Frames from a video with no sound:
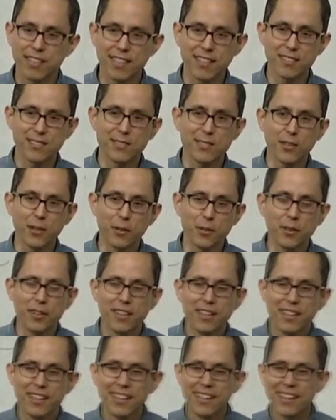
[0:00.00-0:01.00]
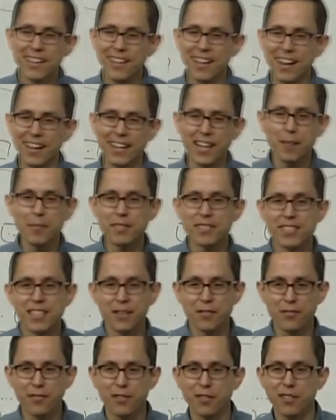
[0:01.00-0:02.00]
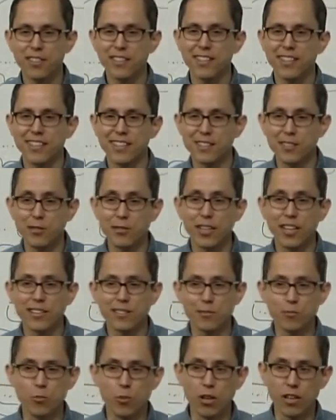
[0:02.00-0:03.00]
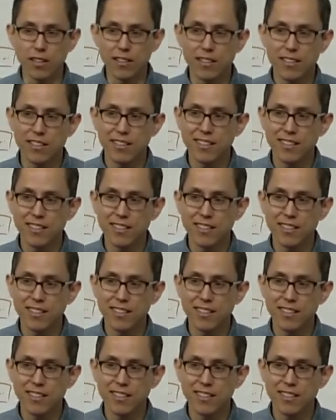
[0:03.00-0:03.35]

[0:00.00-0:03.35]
And so uh, I came to Stanford in two thousand one.